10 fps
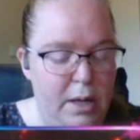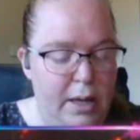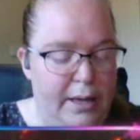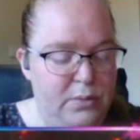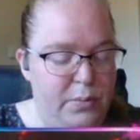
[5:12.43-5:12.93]

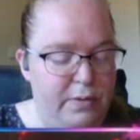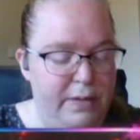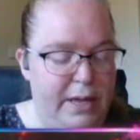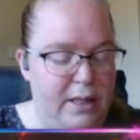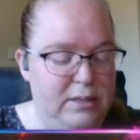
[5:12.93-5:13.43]
As one of the
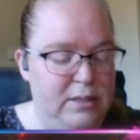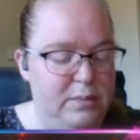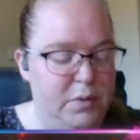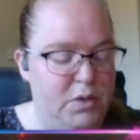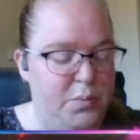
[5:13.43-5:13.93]
galaxy's
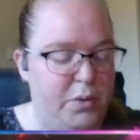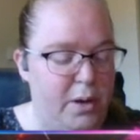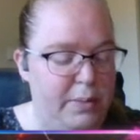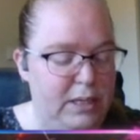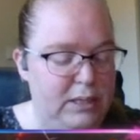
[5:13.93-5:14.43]
most
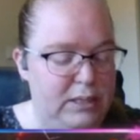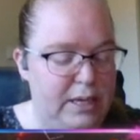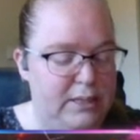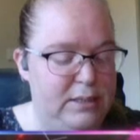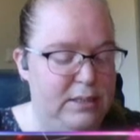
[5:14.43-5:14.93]
prominent
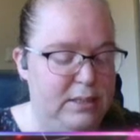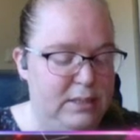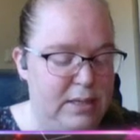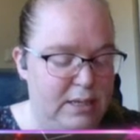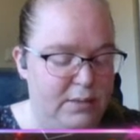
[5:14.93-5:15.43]
and
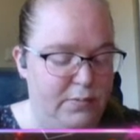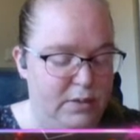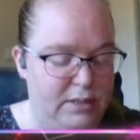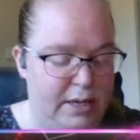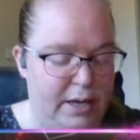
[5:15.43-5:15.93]
successful
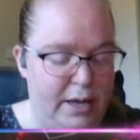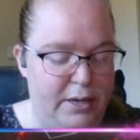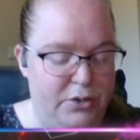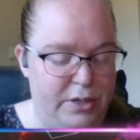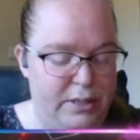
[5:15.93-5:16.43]

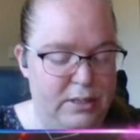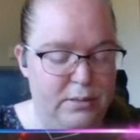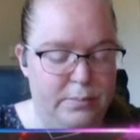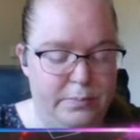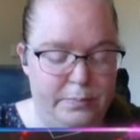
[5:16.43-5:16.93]
psychiatrists,
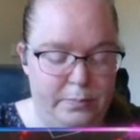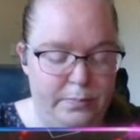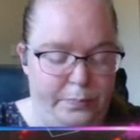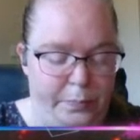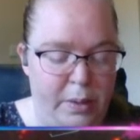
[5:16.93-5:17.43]

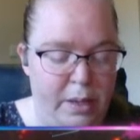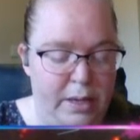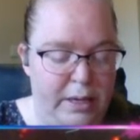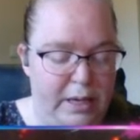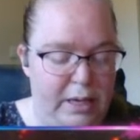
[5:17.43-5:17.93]

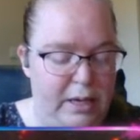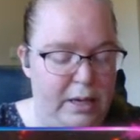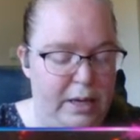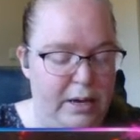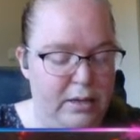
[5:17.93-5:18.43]
he
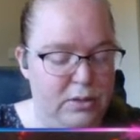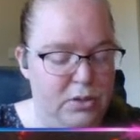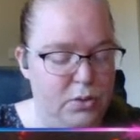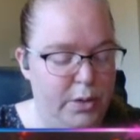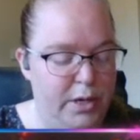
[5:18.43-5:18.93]
and a
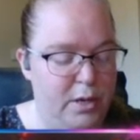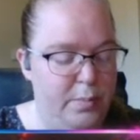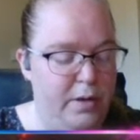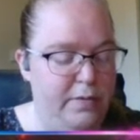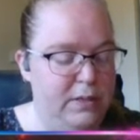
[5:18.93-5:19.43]

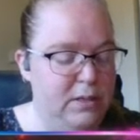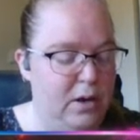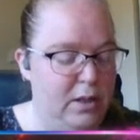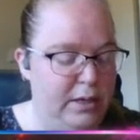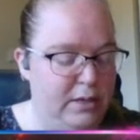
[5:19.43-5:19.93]
consortium of his
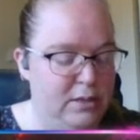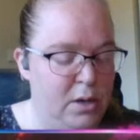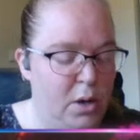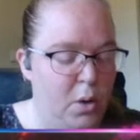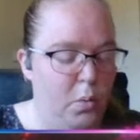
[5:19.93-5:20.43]
colleagues
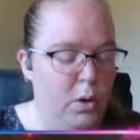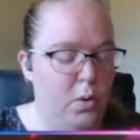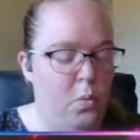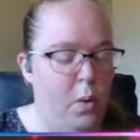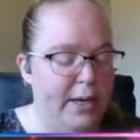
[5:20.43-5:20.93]
were
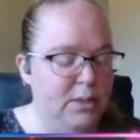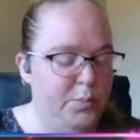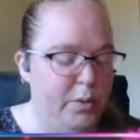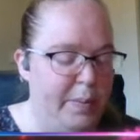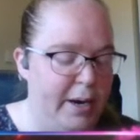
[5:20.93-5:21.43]
quite
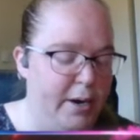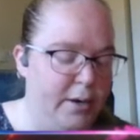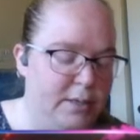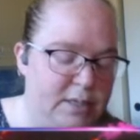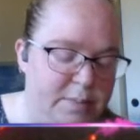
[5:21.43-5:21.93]

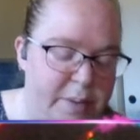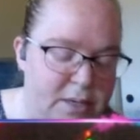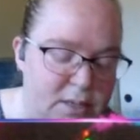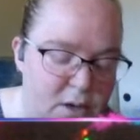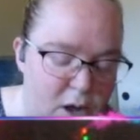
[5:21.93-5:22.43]
prepared to
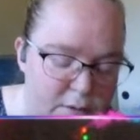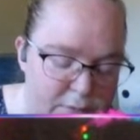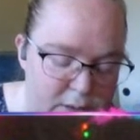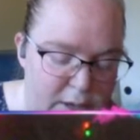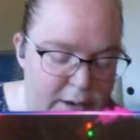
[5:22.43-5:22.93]
spend an
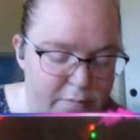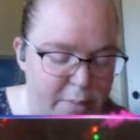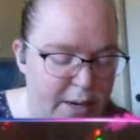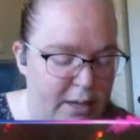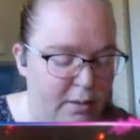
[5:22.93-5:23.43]
awful lot of
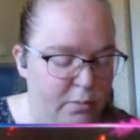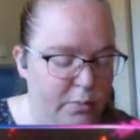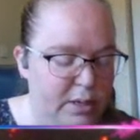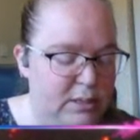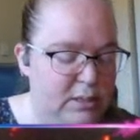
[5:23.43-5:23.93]
money
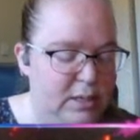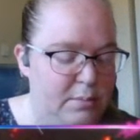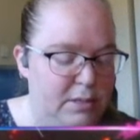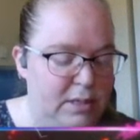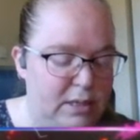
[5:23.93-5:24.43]
when it
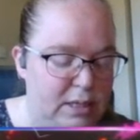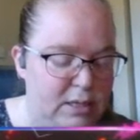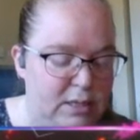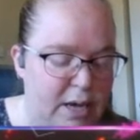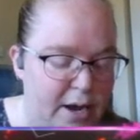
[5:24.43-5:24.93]
seemed that the
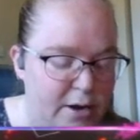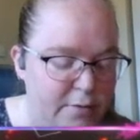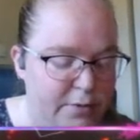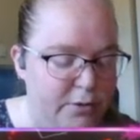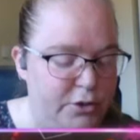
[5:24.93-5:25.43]
entire
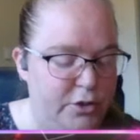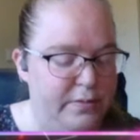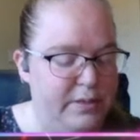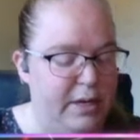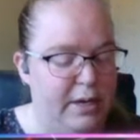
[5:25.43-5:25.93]
future of
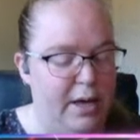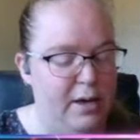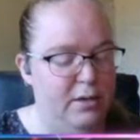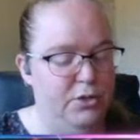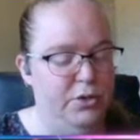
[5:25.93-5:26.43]

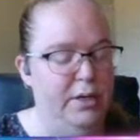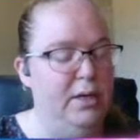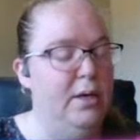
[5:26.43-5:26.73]
psychiatry